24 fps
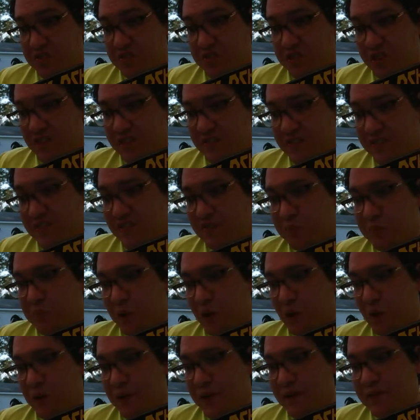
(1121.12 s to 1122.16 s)
just as
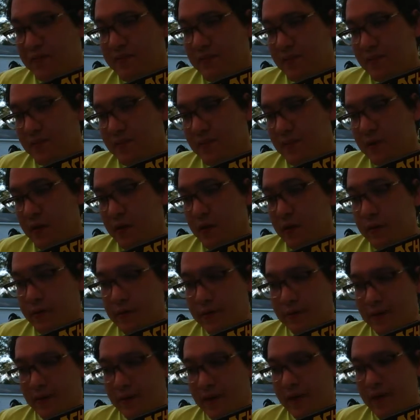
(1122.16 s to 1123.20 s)
bogus as
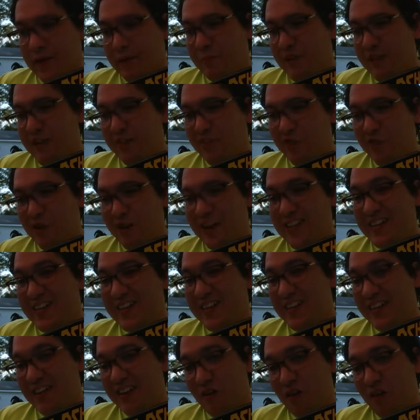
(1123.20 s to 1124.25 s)
the time they tried
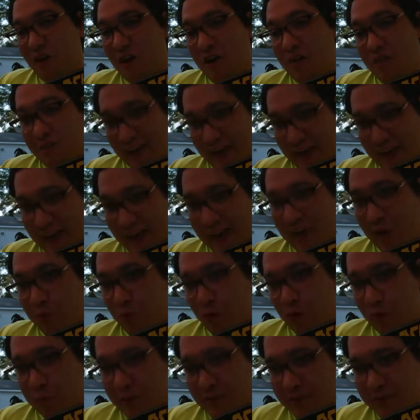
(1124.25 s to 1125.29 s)
to kill off
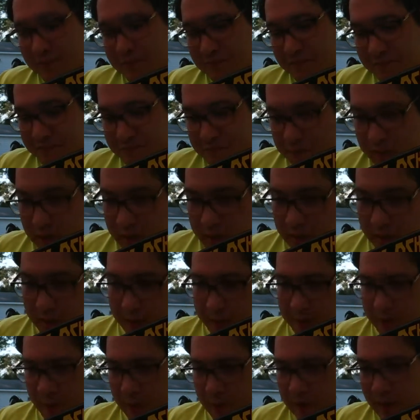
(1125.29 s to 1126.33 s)
Catwoman.
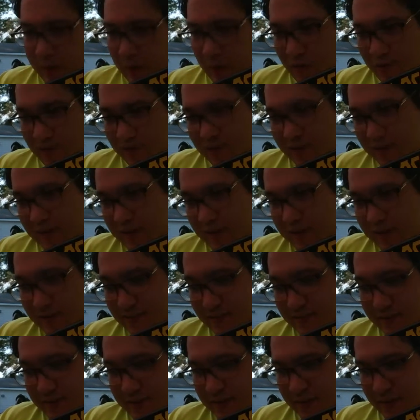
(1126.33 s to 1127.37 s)
I knew that wasn't gonna
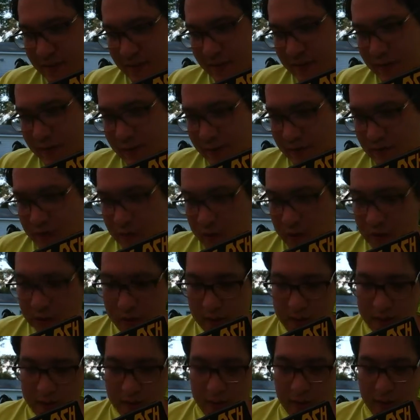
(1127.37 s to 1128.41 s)
stick,
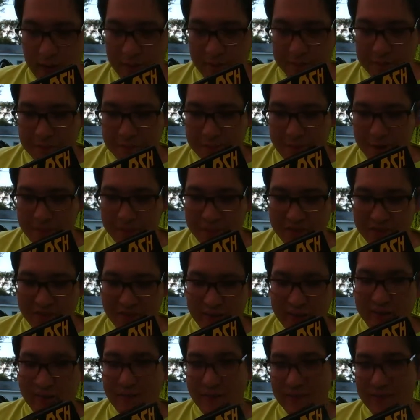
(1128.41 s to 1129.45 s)
and I'm
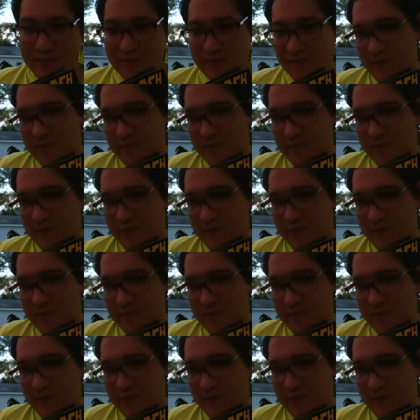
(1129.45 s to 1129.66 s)
saying this